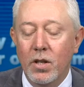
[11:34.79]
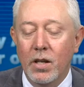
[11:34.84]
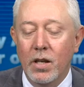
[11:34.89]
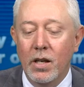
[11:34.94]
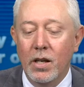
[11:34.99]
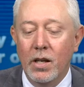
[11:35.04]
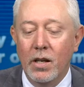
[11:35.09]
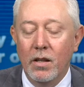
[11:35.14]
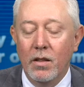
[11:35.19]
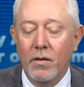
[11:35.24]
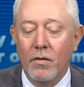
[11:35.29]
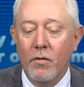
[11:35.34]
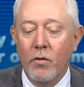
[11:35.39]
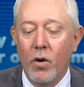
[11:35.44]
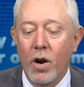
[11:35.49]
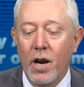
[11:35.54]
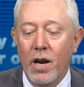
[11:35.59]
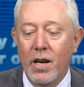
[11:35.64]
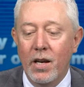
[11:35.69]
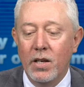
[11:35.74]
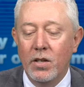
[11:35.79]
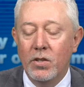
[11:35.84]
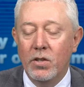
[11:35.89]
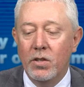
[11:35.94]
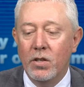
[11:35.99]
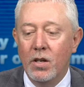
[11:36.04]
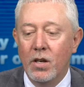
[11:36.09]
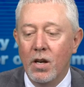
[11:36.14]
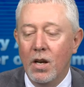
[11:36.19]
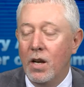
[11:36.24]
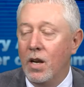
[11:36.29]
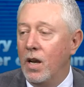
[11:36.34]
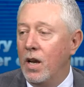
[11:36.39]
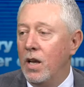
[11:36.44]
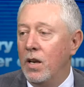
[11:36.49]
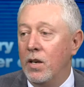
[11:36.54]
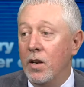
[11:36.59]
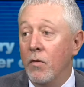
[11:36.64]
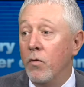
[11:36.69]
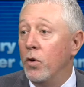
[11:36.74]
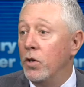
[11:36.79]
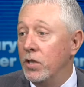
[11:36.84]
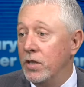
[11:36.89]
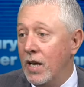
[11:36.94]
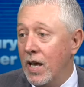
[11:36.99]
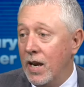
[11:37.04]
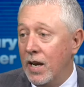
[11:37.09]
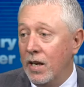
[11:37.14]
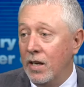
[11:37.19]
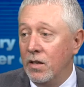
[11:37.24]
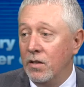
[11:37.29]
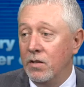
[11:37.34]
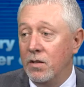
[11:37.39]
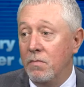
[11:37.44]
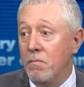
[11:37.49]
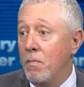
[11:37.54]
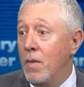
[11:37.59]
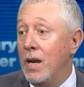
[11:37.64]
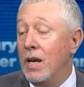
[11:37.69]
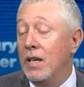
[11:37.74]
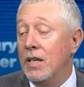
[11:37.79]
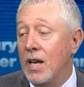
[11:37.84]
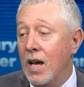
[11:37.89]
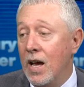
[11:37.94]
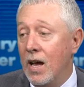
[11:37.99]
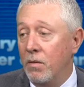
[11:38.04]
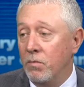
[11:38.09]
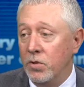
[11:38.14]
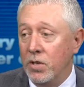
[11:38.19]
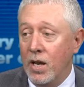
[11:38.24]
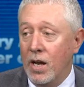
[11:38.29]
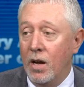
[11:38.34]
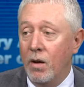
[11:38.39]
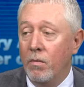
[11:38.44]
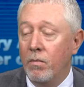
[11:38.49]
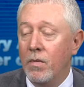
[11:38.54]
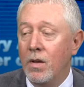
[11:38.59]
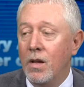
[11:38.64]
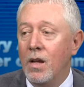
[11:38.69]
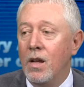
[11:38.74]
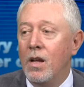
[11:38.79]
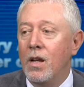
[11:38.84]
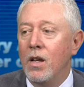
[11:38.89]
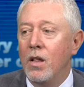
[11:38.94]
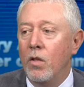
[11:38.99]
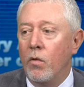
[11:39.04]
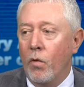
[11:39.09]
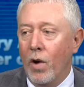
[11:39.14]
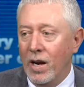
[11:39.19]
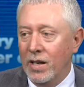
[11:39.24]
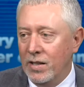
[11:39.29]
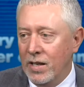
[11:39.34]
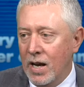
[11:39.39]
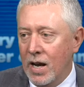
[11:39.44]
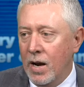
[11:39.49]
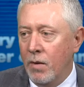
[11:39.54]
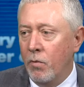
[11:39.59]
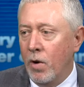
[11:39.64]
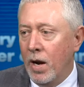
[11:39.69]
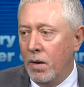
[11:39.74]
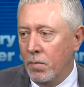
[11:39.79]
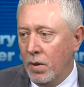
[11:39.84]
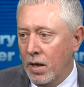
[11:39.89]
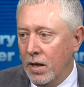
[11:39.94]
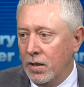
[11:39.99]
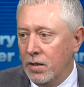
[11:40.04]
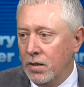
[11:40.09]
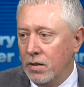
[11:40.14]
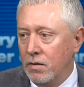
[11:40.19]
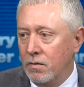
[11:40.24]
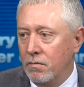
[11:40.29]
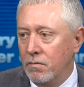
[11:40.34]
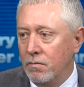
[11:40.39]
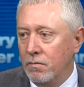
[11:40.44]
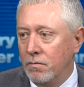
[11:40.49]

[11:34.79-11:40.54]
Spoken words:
the phrase in different settings many times now, right time, right place.